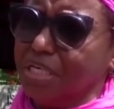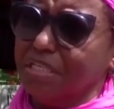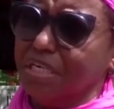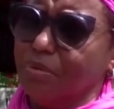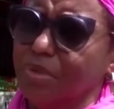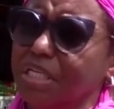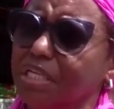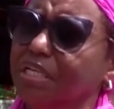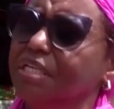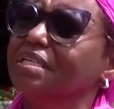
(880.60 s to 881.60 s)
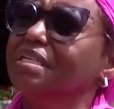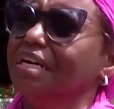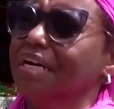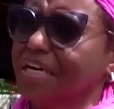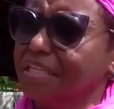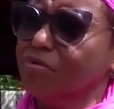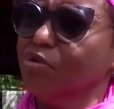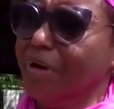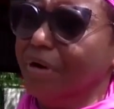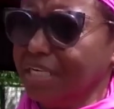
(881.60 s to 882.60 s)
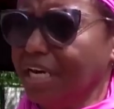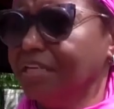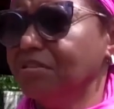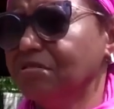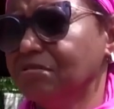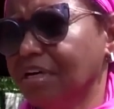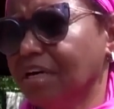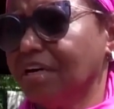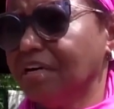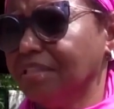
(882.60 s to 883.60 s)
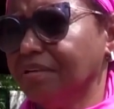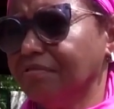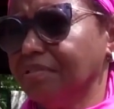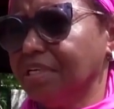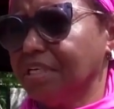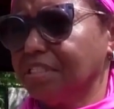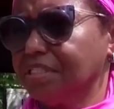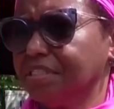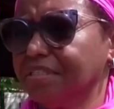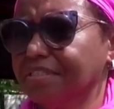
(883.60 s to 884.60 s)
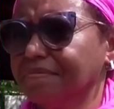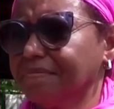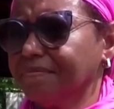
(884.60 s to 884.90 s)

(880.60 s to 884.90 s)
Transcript: food, safe drinking and water latrines, as open defecation is